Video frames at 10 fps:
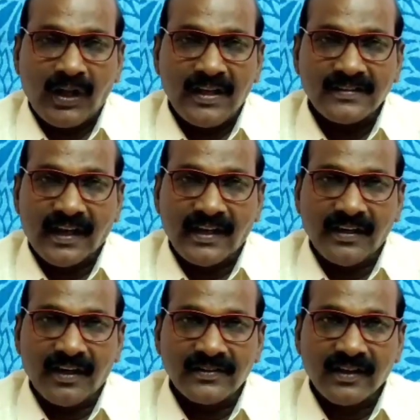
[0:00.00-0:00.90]
his
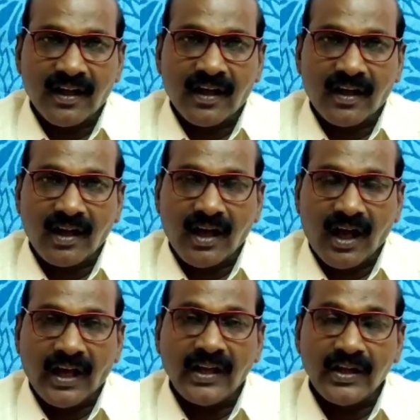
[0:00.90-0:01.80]
ideas are
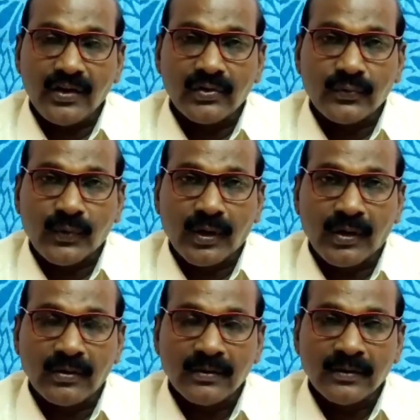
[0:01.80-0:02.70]
highly
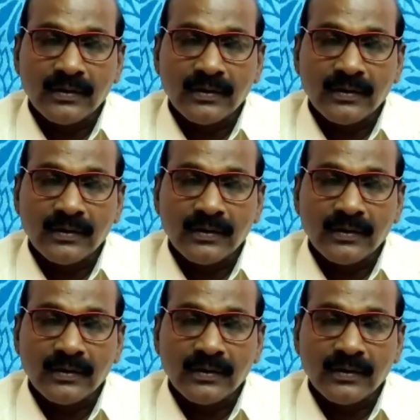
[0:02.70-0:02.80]
useful